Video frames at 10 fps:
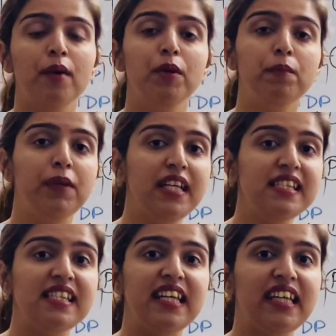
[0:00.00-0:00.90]
But
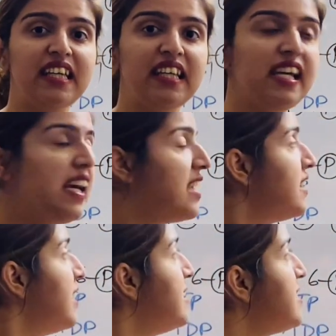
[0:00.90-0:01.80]
please take care
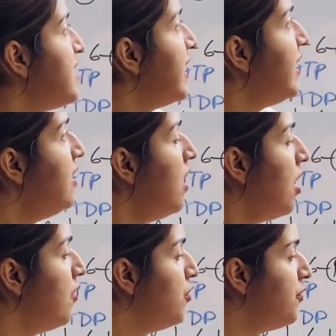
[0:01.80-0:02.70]
that the second
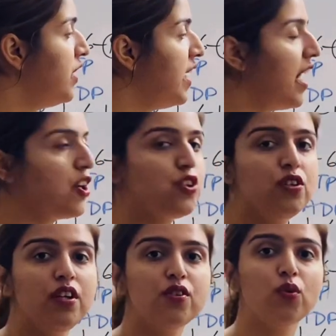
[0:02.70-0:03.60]
half of
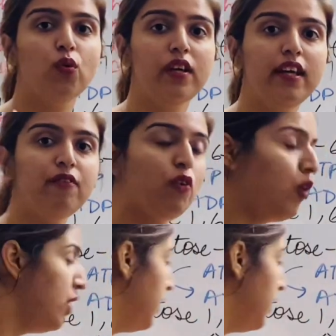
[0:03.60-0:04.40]
reaction is only for